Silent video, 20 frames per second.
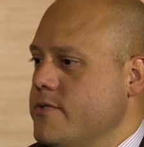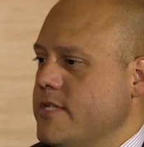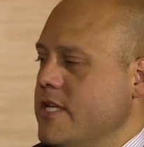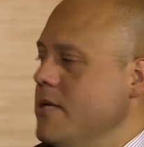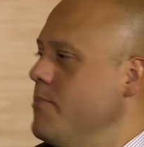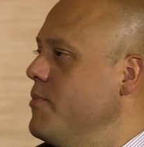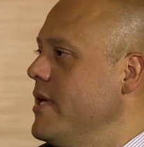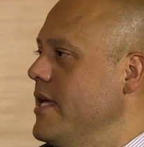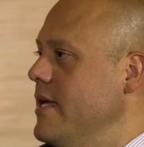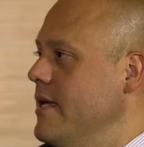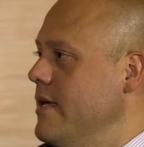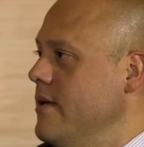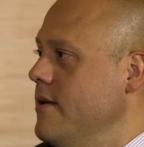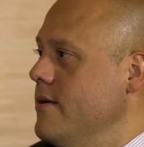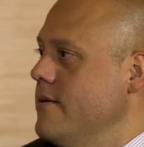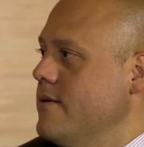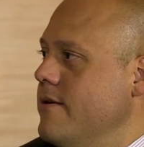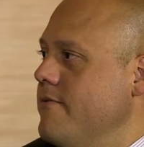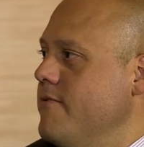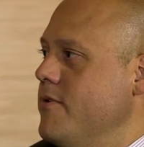CPE,
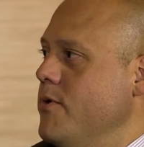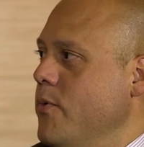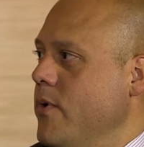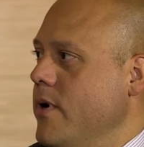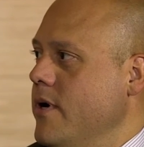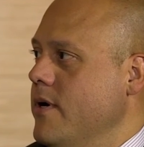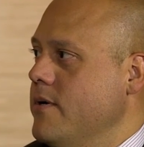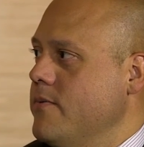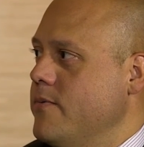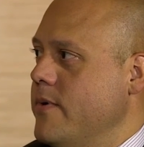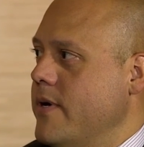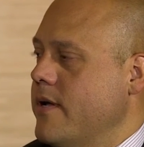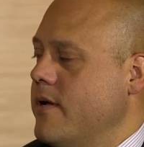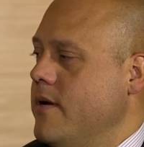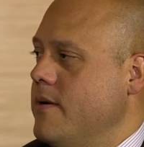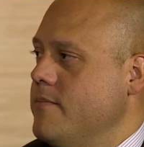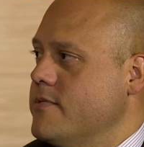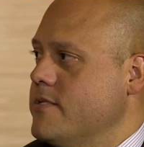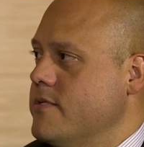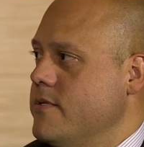if you will, when it
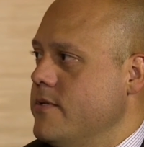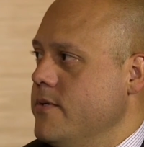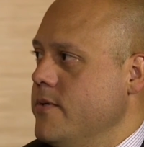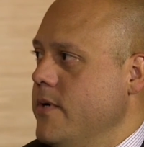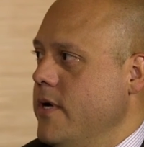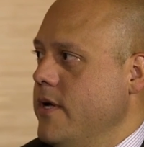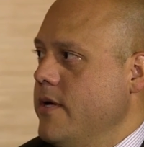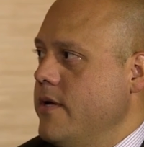comes to, you